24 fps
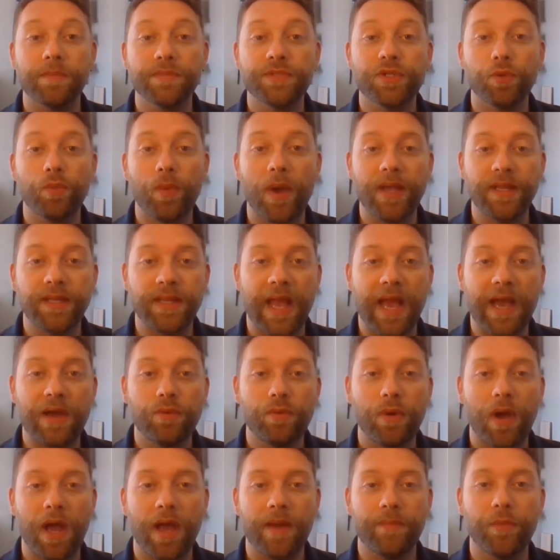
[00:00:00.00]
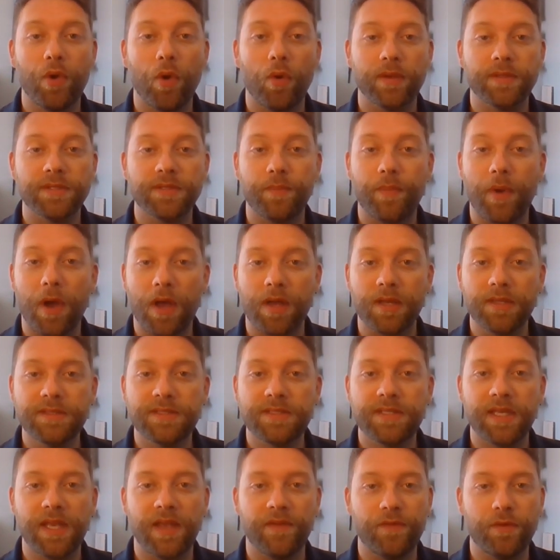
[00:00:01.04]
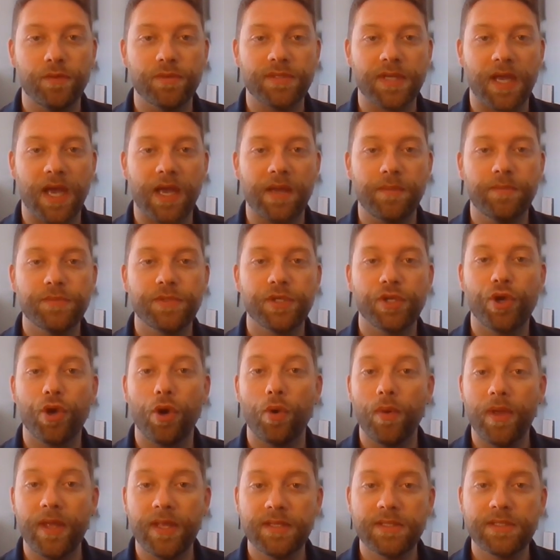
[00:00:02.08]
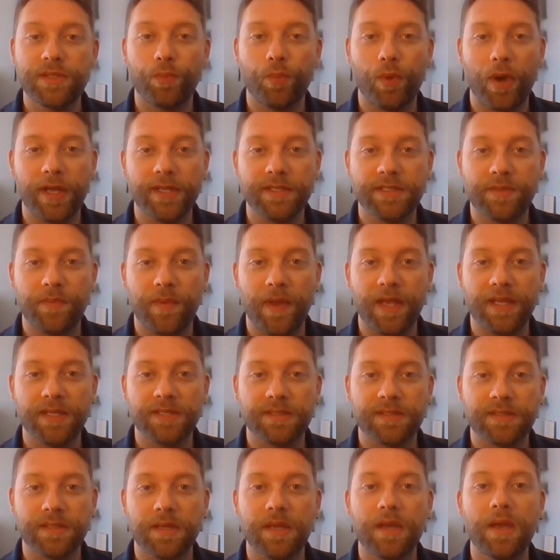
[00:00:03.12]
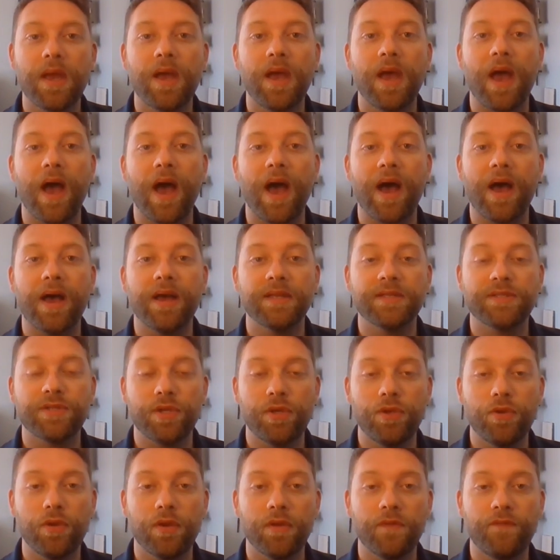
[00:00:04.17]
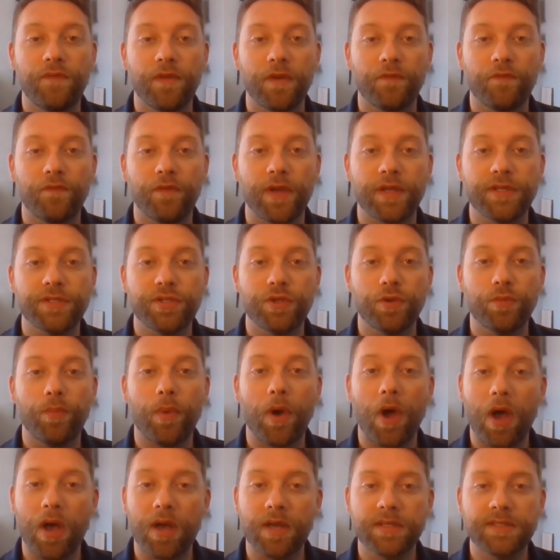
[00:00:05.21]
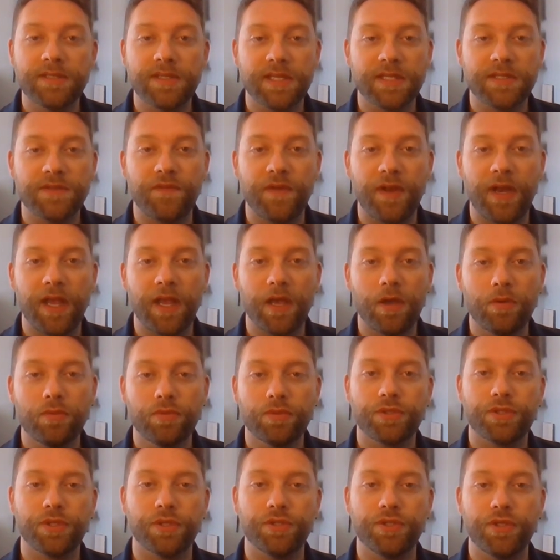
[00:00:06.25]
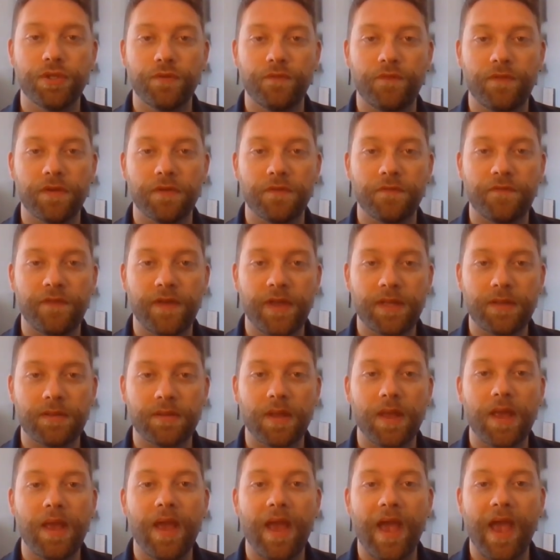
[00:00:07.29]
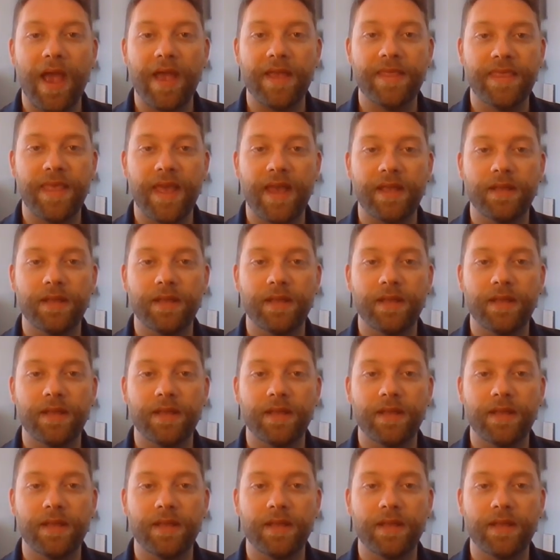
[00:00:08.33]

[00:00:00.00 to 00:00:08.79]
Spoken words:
So right now, I'm going to pause to give you time to go into Brightspace. So you can feel free to pause this video should you feel fit. And